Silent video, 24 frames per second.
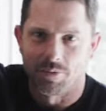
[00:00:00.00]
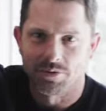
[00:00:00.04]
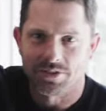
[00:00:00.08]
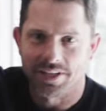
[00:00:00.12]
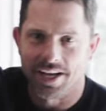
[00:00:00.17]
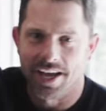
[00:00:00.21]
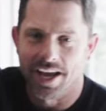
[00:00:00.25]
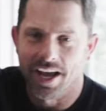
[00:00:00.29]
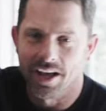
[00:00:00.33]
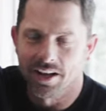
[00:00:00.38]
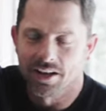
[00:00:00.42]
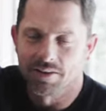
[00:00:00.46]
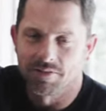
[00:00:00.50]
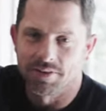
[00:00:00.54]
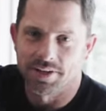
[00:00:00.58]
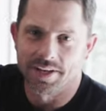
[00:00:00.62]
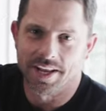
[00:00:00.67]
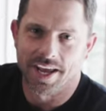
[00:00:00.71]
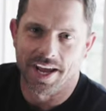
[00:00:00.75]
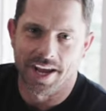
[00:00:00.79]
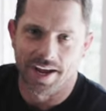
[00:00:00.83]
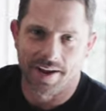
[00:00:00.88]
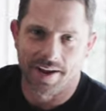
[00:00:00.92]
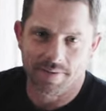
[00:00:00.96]
It was a hell of a
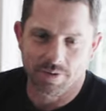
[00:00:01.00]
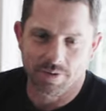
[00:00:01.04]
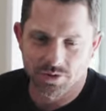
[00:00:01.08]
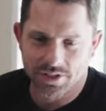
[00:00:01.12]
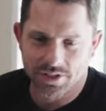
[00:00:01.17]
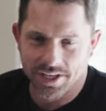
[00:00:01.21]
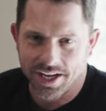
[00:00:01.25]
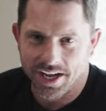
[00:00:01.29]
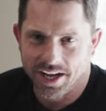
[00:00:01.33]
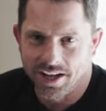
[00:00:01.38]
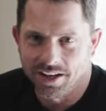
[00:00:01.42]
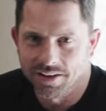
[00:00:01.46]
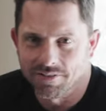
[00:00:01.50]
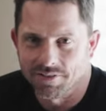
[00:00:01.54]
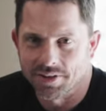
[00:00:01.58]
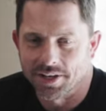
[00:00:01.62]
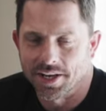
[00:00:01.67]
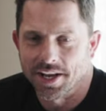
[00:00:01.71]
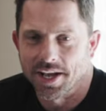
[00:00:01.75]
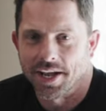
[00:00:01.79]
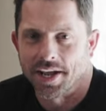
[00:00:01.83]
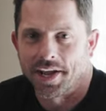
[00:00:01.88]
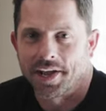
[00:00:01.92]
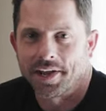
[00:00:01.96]
day. It was a hell of a
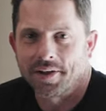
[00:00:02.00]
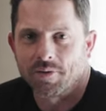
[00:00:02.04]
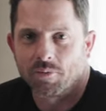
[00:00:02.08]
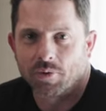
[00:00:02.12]
day.